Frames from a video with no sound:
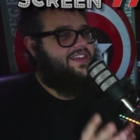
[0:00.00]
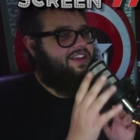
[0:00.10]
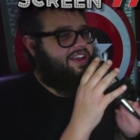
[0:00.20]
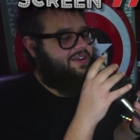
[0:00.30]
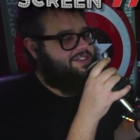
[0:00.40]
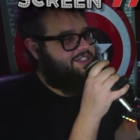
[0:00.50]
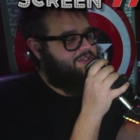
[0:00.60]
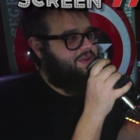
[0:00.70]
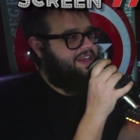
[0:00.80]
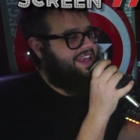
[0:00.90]
There you go. So
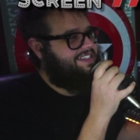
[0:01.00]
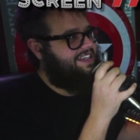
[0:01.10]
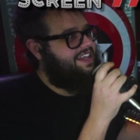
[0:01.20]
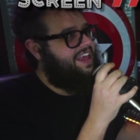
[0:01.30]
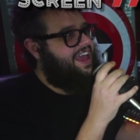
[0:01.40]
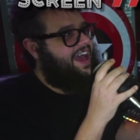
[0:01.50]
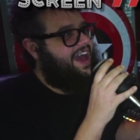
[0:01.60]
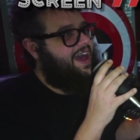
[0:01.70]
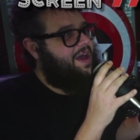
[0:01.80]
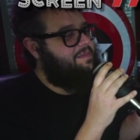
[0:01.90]
2018.
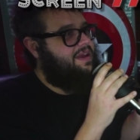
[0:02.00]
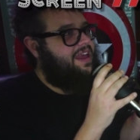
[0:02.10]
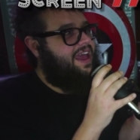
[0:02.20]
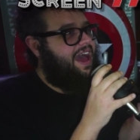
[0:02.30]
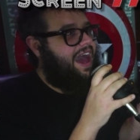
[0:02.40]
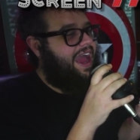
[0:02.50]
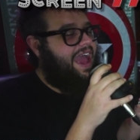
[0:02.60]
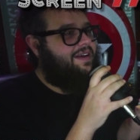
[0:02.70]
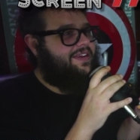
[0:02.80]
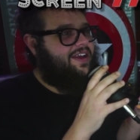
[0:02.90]
Um, I
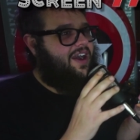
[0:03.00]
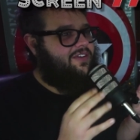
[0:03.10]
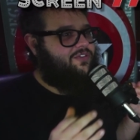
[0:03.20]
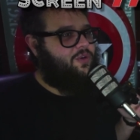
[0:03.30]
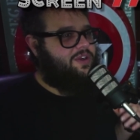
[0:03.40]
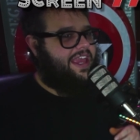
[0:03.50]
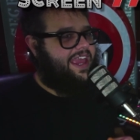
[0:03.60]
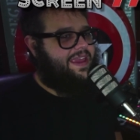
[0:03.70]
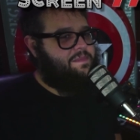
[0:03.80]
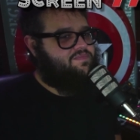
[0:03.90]
have it on
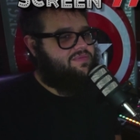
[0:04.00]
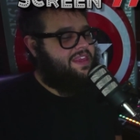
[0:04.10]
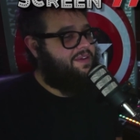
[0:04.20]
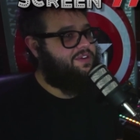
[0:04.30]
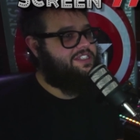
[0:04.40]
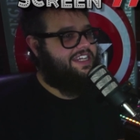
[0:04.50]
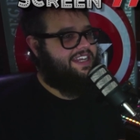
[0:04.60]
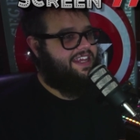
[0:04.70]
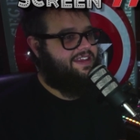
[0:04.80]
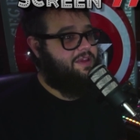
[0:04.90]
4K. Never
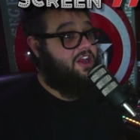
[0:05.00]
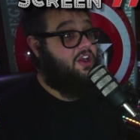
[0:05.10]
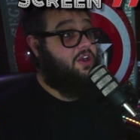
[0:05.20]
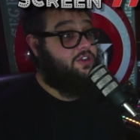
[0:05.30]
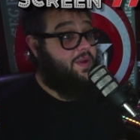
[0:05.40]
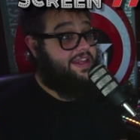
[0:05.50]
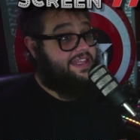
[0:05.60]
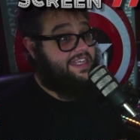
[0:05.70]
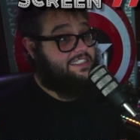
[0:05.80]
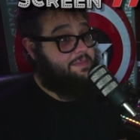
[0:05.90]
seen it heard
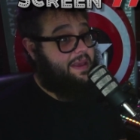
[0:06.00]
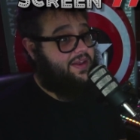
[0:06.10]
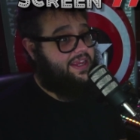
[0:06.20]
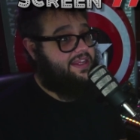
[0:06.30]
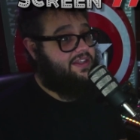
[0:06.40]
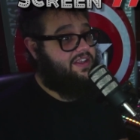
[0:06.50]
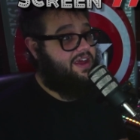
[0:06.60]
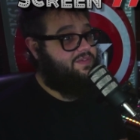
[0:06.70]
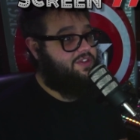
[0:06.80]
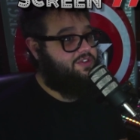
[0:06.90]
great things about it.
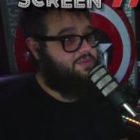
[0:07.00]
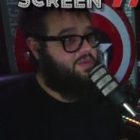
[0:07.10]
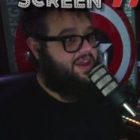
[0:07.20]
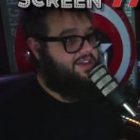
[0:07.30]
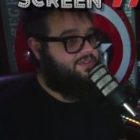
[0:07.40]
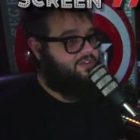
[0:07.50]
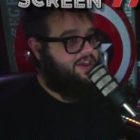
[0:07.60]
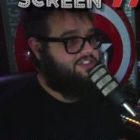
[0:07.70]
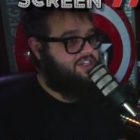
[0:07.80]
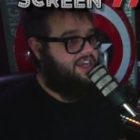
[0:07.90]
Love the Tomb Raider
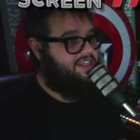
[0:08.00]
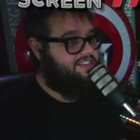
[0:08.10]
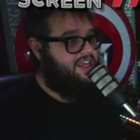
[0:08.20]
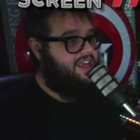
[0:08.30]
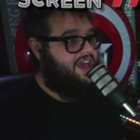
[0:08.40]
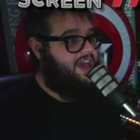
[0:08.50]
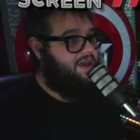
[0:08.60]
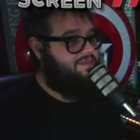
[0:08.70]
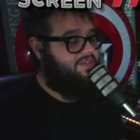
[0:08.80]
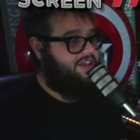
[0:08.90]
franchise,
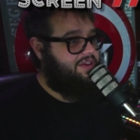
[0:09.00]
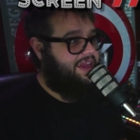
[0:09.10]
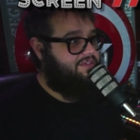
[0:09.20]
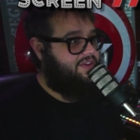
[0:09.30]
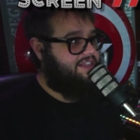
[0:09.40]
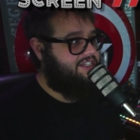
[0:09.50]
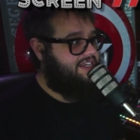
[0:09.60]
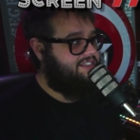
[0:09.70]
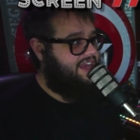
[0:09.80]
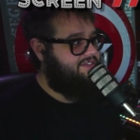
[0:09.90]
um, video game
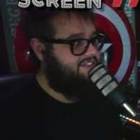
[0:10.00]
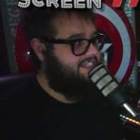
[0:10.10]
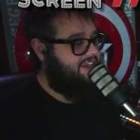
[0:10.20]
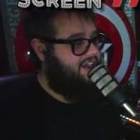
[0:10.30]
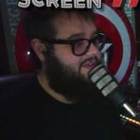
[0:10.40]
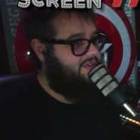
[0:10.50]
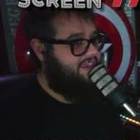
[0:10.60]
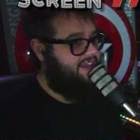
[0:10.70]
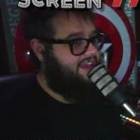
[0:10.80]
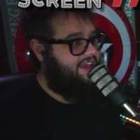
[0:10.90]
franchise, obviously on
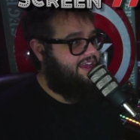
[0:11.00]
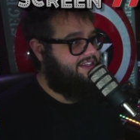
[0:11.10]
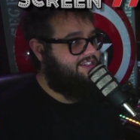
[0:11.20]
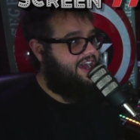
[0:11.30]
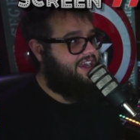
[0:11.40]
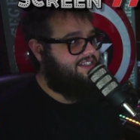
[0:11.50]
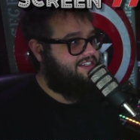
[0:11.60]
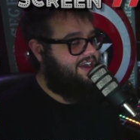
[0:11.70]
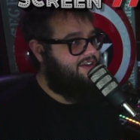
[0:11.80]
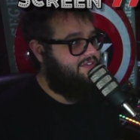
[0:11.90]
the yeah, uh,
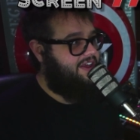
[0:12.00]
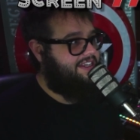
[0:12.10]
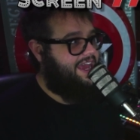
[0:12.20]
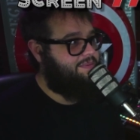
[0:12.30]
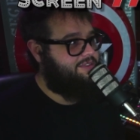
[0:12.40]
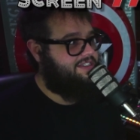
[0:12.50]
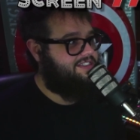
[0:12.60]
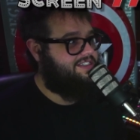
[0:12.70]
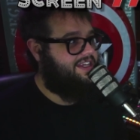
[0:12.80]
talk of adaptations